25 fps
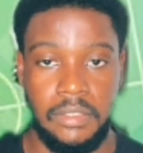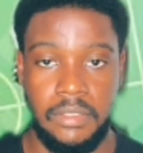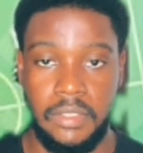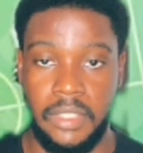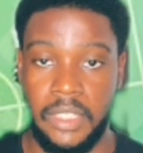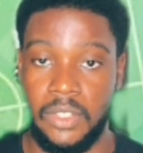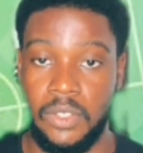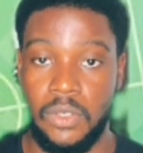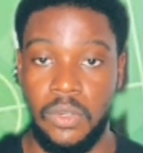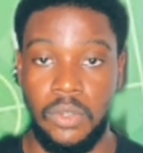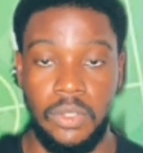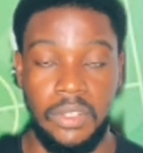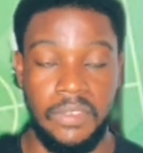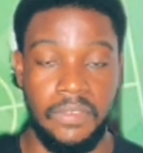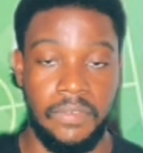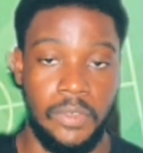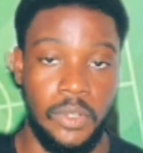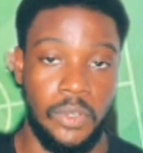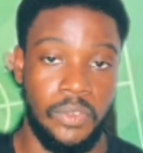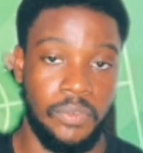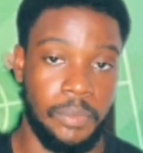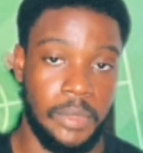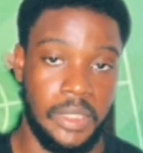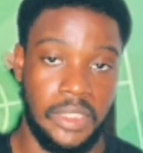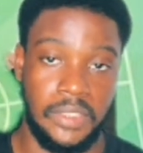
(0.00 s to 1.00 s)
3 goal
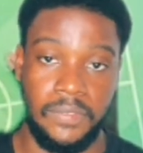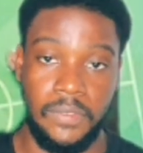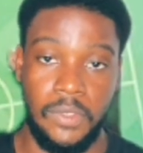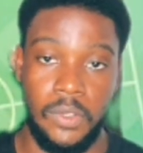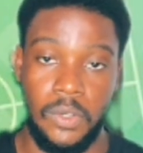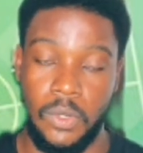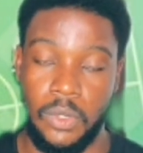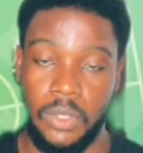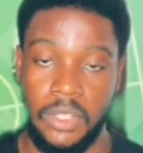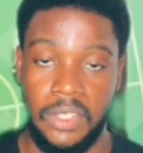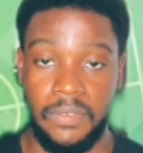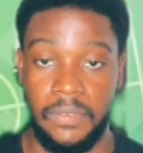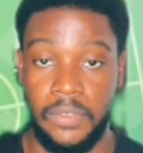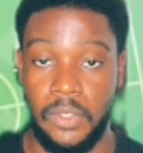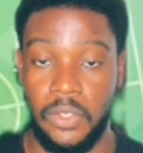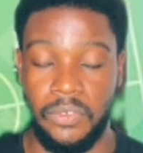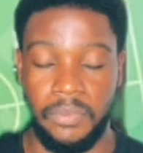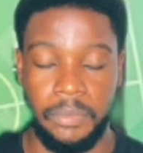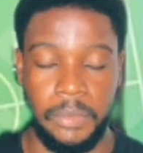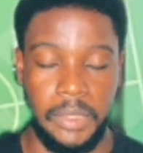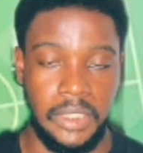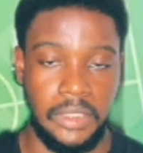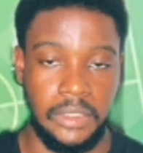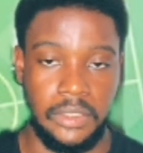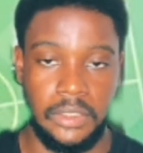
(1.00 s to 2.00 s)
involvements, 4 goal
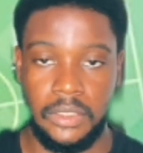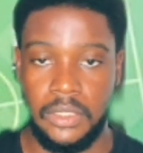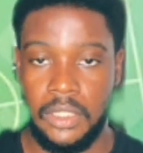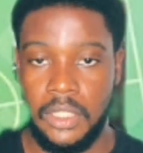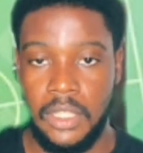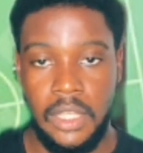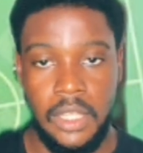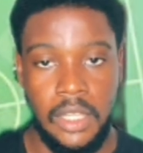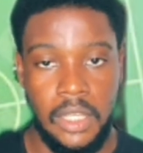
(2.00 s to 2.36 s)
involvements,